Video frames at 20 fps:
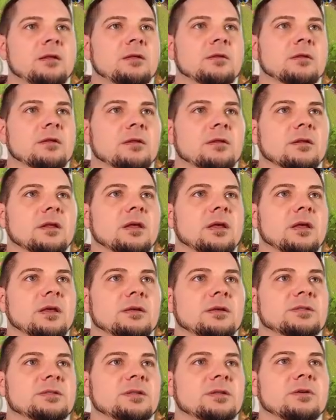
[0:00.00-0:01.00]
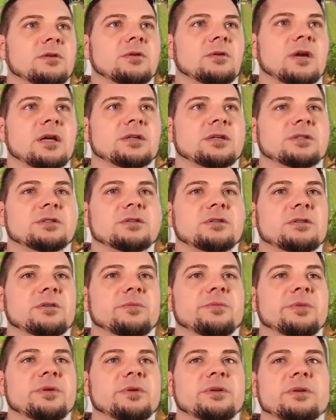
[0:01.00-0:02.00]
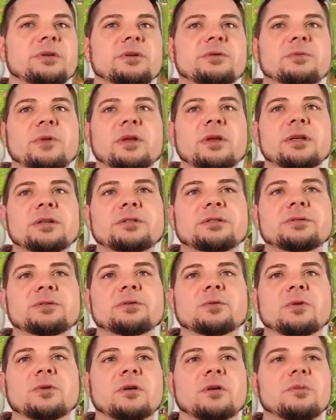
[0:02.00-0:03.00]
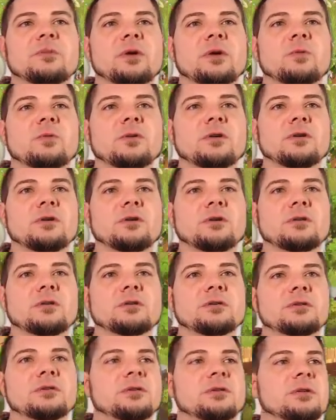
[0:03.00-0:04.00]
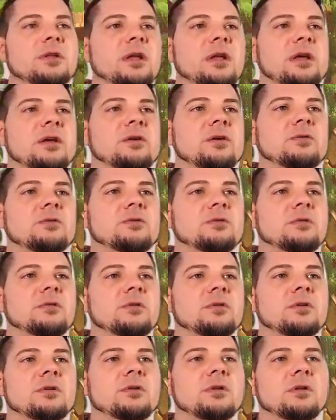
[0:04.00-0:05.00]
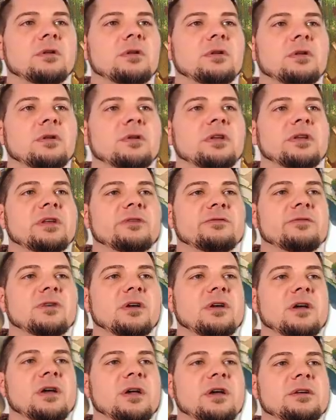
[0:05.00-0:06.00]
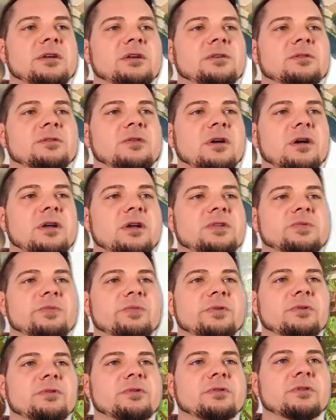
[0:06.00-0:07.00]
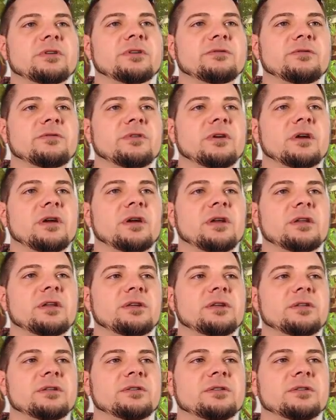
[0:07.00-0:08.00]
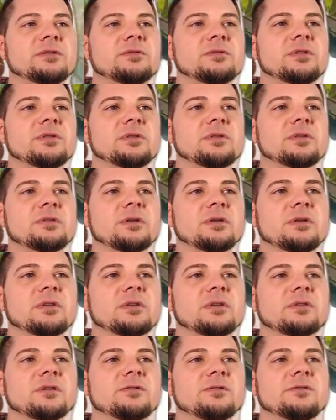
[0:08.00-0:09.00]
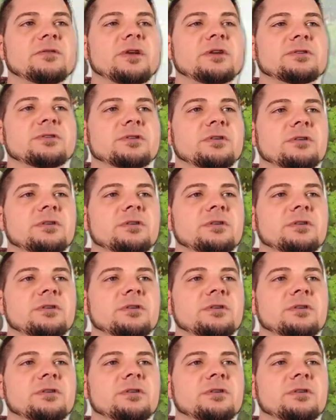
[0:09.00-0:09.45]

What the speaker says: Okay, so I should be ready to work on my wall now. If not, I need to do the hospital. If not, I need to do the foundry.